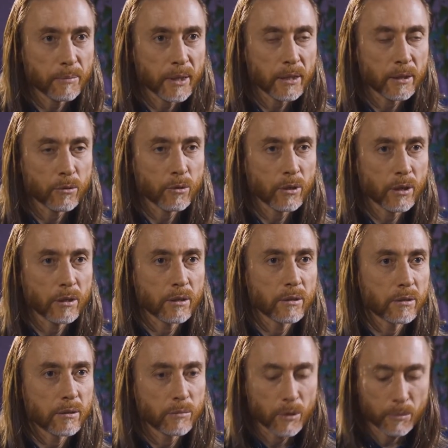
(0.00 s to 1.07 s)
You say,
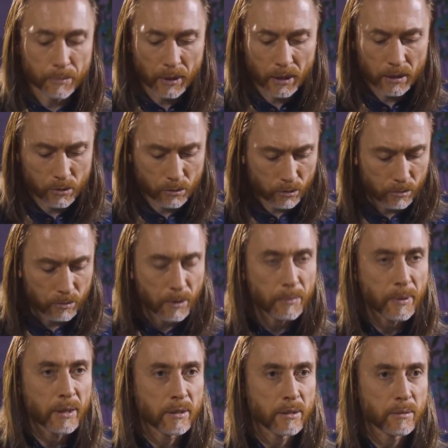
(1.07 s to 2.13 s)
"My arm,
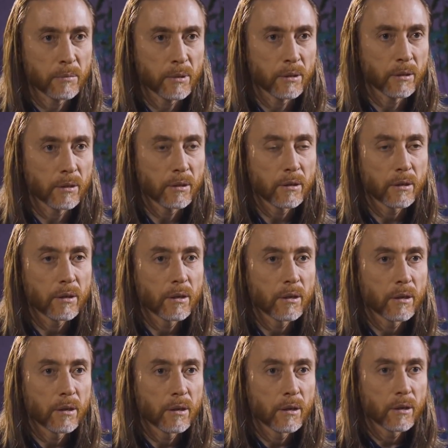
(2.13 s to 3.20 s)
my finger.
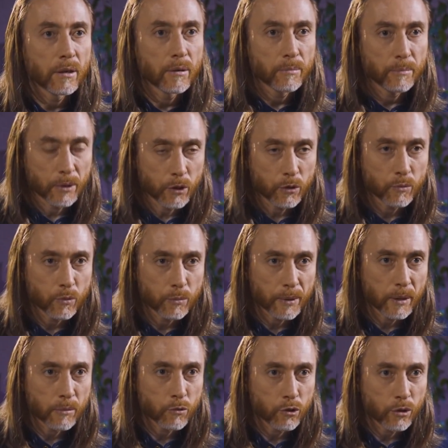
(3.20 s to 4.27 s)
Ouch, my finger
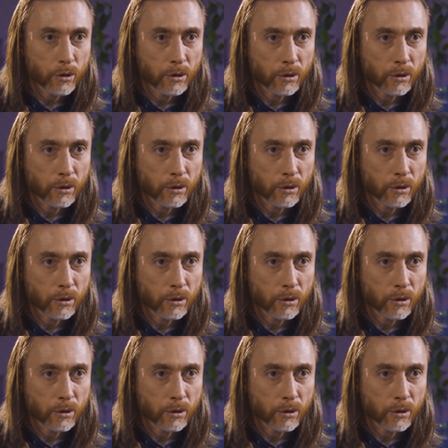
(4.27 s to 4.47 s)
hurts."